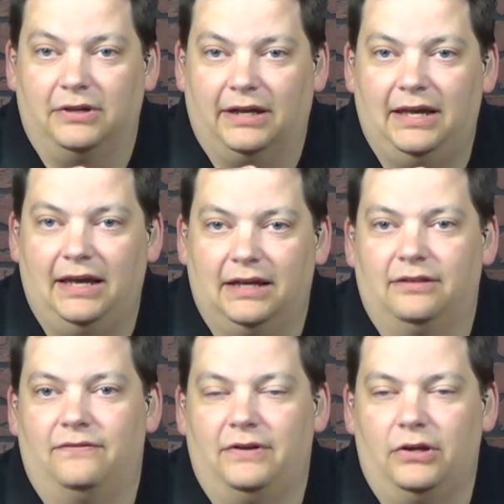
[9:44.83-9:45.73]
I can't get
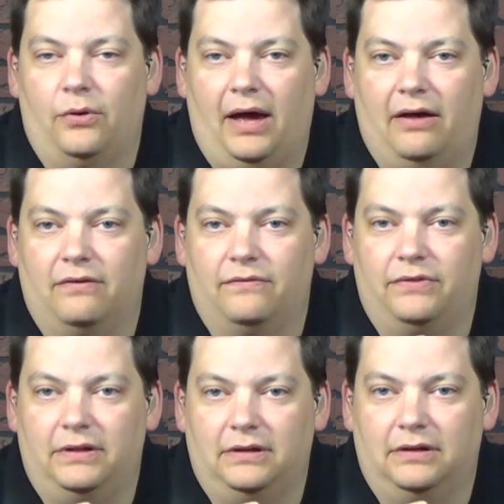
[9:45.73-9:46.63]
the video out of
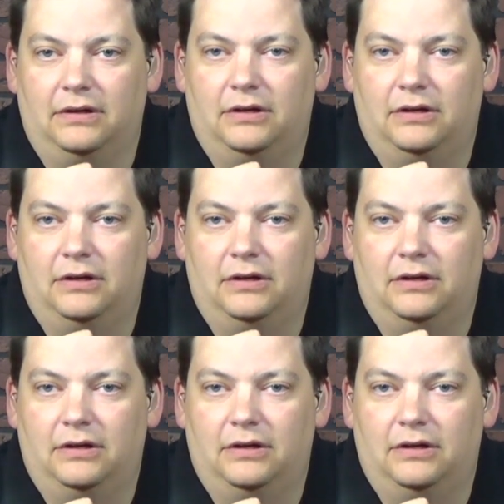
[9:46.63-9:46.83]
the